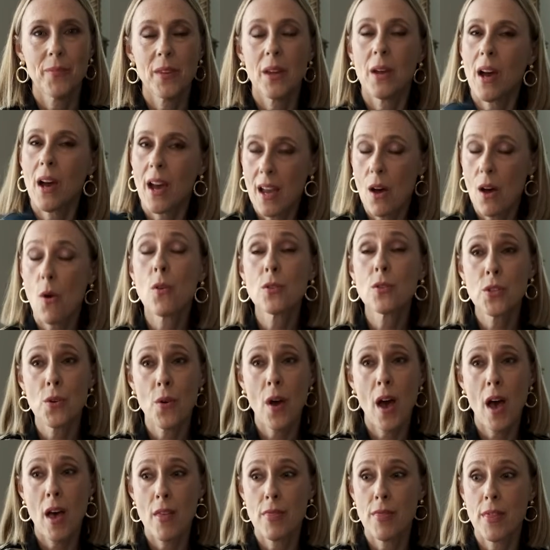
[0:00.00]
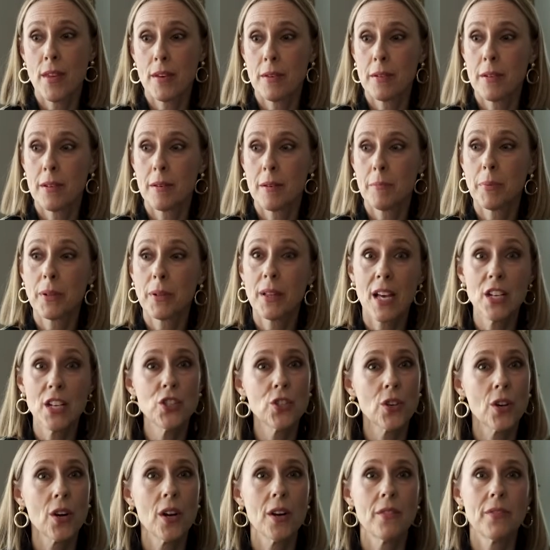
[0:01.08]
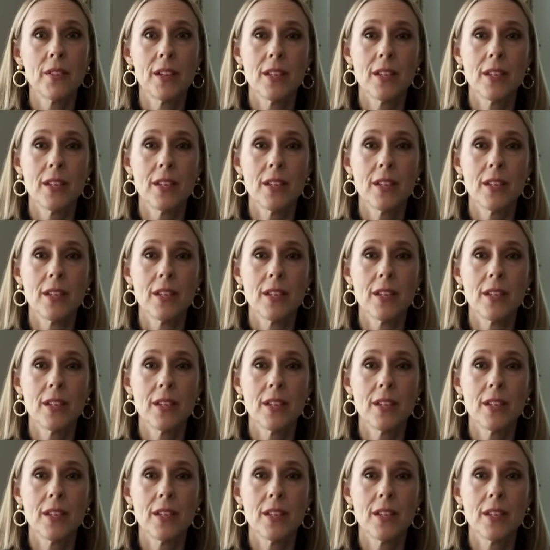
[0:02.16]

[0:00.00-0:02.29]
I also had the pleasure of